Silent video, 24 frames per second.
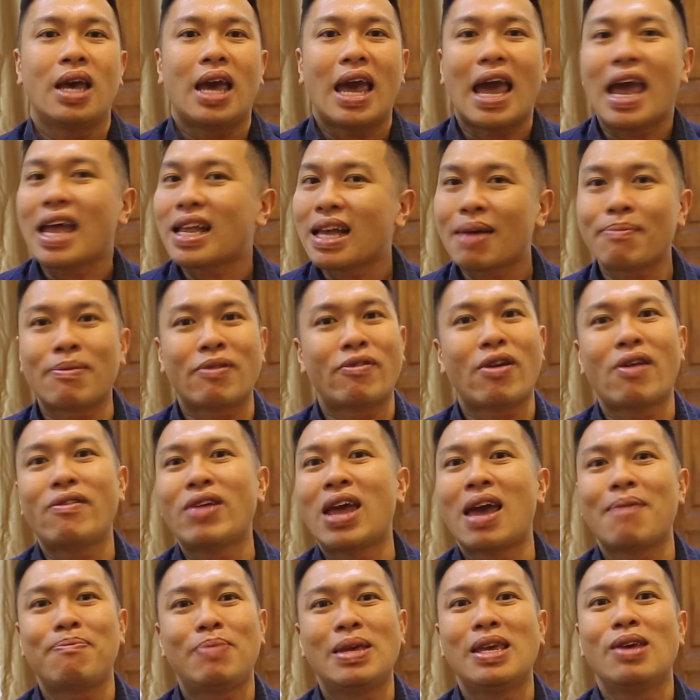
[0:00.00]
And I'm very
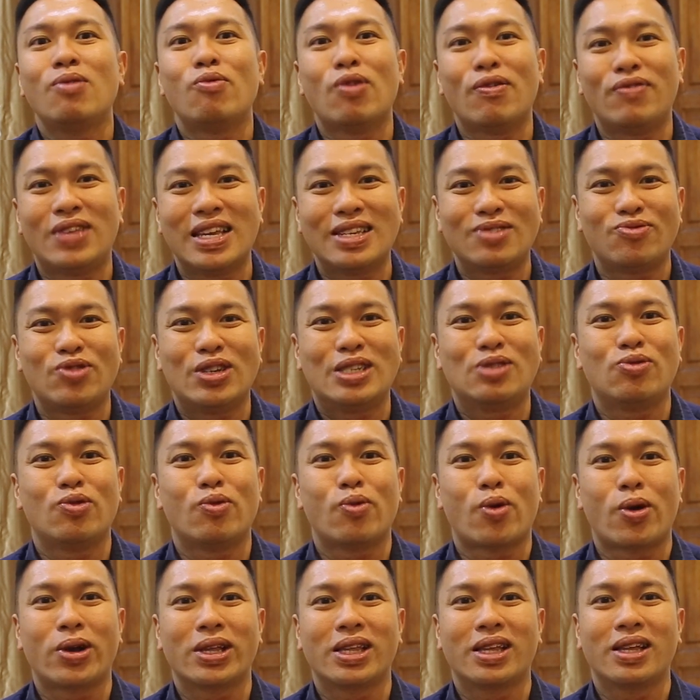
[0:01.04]
happy with this risk
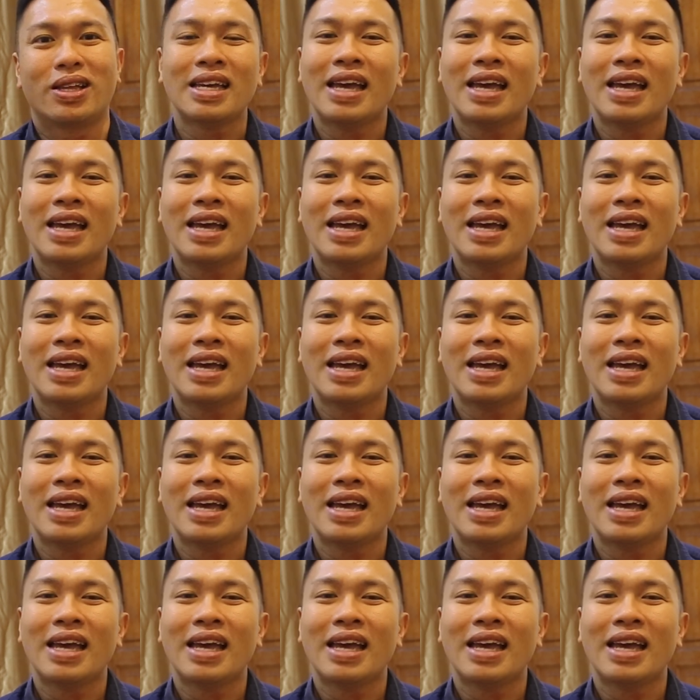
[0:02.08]
reward.